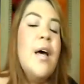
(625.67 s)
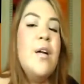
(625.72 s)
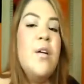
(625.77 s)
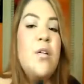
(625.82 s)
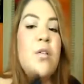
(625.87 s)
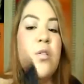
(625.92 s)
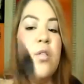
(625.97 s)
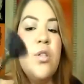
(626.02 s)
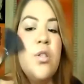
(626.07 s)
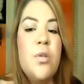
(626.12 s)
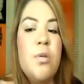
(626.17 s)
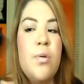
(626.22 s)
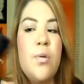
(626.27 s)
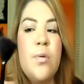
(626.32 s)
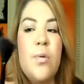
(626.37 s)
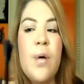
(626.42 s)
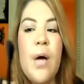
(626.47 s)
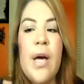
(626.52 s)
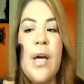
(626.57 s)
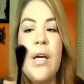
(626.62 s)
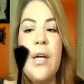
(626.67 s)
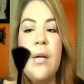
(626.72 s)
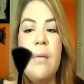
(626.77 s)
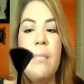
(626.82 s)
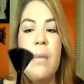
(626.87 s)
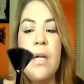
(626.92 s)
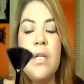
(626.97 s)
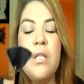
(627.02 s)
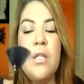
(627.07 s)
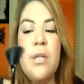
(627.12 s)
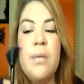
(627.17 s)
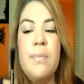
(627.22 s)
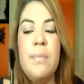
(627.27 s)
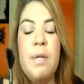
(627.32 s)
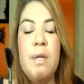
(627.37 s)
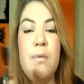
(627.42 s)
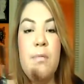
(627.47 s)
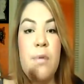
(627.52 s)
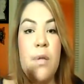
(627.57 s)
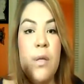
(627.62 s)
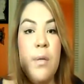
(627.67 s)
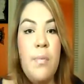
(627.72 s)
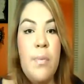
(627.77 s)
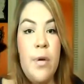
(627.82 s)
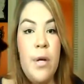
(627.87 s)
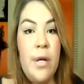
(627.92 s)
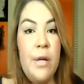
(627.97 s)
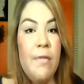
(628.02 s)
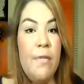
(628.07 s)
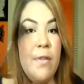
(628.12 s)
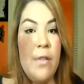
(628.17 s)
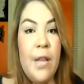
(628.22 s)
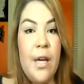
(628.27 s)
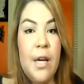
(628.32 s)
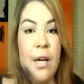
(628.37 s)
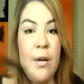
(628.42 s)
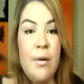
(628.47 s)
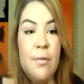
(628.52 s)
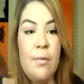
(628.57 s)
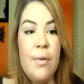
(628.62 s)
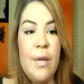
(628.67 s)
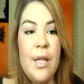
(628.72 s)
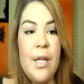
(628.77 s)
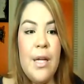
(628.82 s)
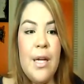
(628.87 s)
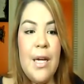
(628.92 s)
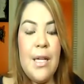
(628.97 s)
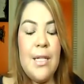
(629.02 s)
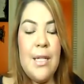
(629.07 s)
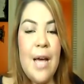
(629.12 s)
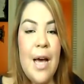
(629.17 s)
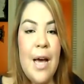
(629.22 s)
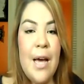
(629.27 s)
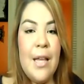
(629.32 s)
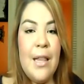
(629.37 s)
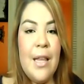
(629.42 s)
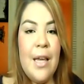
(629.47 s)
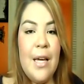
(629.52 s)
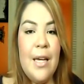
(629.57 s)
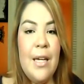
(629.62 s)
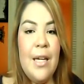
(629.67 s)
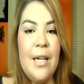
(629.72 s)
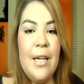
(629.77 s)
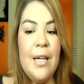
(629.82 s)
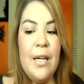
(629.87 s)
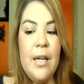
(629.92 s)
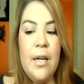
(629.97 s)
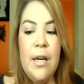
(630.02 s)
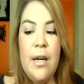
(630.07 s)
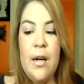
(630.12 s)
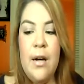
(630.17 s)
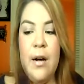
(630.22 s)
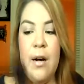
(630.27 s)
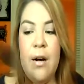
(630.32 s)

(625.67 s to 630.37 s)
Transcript: And also I could imagine it being really pretty for like a really nice highlighting